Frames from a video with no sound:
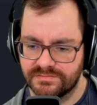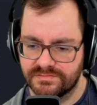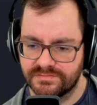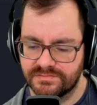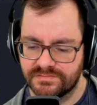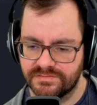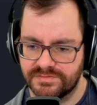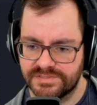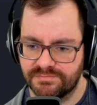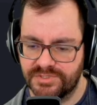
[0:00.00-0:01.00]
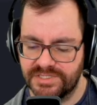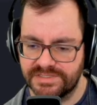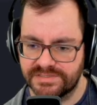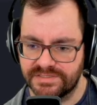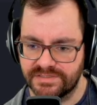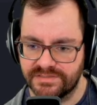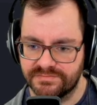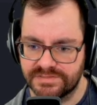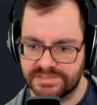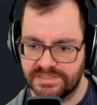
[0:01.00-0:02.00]
It wasn't placing. It
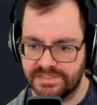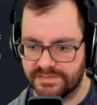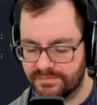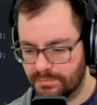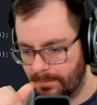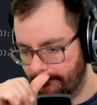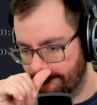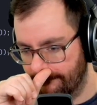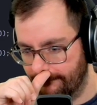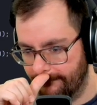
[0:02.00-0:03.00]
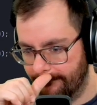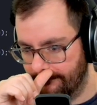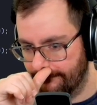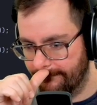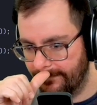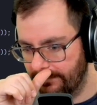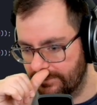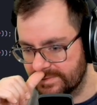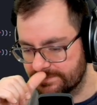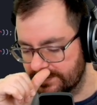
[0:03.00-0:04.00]
was like, maybe it
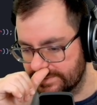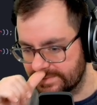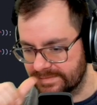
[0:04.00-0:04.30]
was placing.